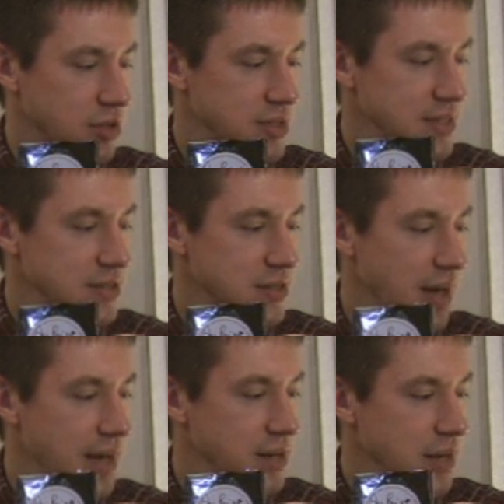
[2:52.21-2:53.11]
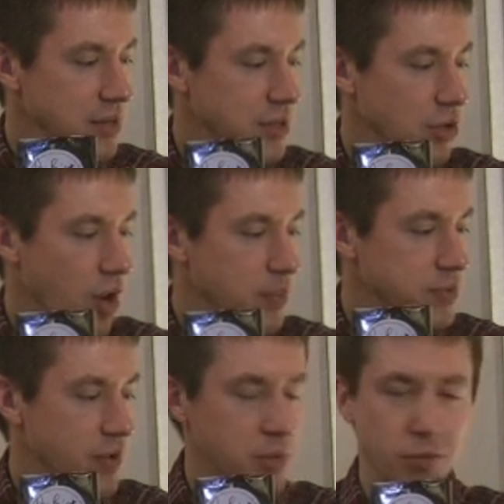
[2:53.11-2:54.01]
Tea's site. 10 grams
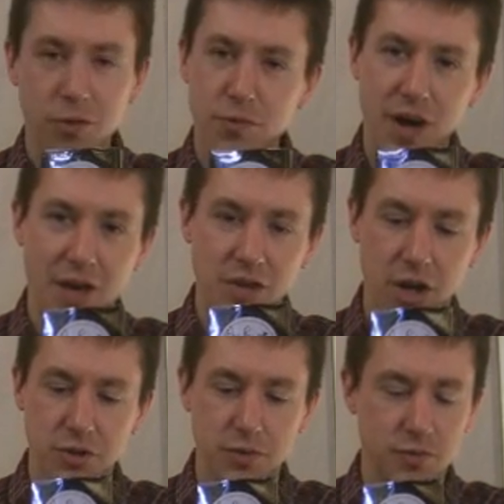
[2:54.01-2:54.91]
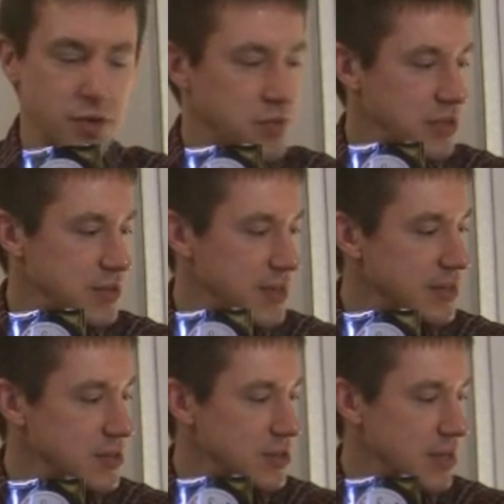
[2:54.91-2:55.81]
available for
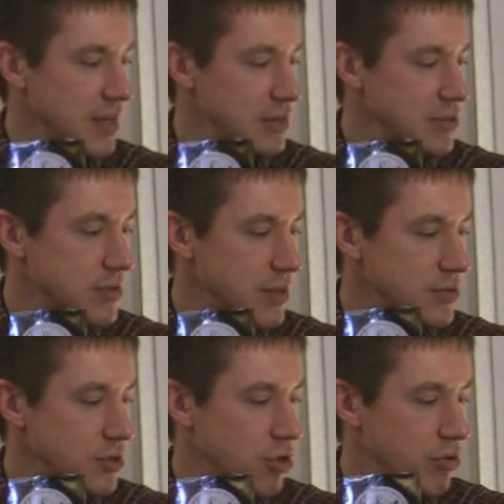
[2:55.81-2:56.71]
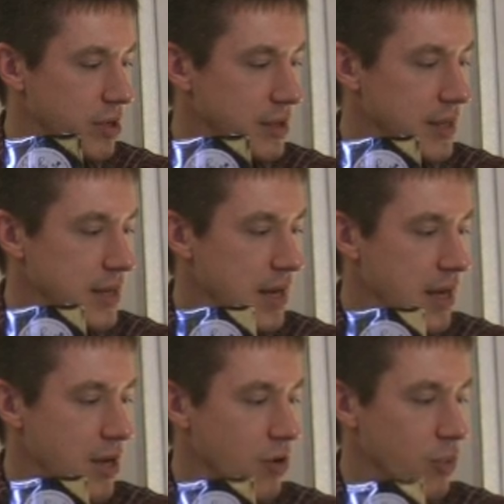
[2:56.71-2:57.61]
$5.56. That's currently.
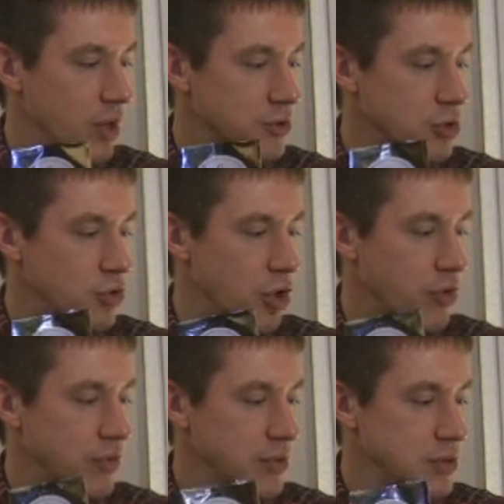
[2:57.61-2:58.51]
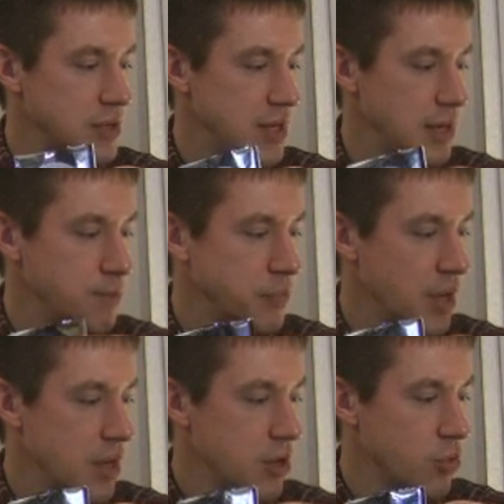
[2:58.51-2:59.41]
We also know that this tea
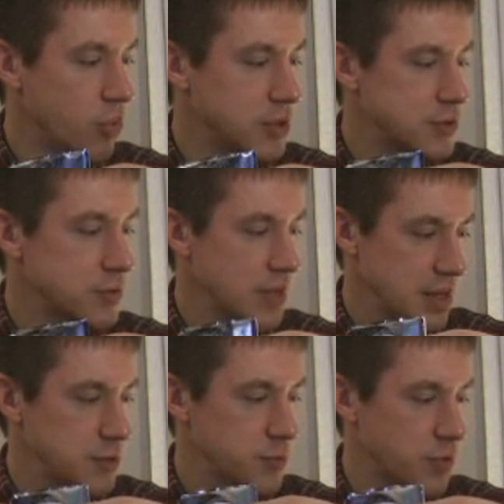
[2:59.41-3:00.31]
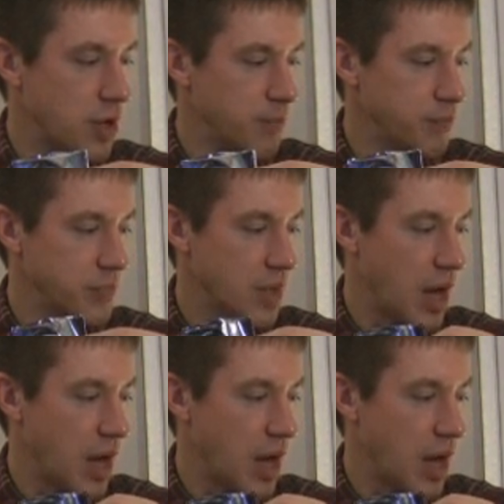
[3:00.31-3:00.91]
is from the